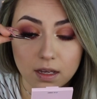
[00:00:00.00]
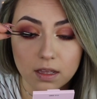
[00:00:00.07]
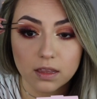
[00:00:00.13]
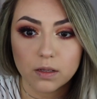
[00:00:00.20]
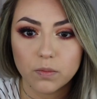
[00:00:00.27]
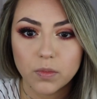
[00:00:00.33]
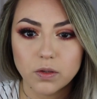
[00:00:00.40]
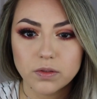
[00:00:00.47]
the
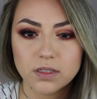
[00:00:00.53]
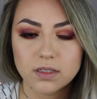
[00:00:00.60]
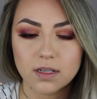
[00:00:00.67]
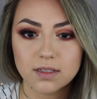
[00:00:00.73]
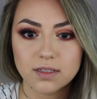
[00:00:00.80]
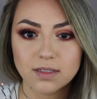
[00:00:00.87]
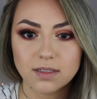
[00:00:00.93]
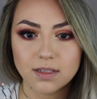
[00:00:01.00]
most
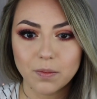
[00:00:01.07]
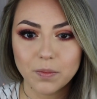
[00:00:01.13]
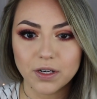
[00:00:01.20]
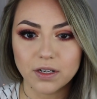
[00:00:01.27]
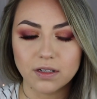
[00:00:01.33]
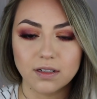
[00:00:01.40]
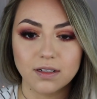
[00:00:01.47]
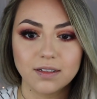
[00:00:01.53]

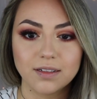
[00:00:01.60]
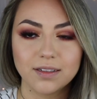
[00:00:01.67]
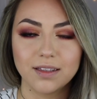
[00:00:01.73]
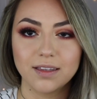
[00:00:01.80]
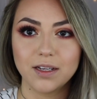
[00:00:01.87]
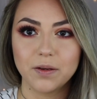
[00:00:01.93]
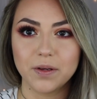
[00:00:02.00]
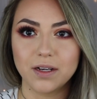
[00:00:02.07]
stubborn.
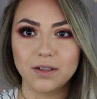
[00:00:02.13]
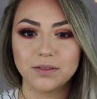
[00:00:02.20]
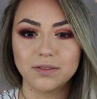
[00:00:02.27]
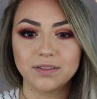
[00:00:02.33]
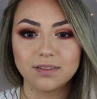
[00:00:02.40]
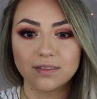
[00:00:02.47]
There we go.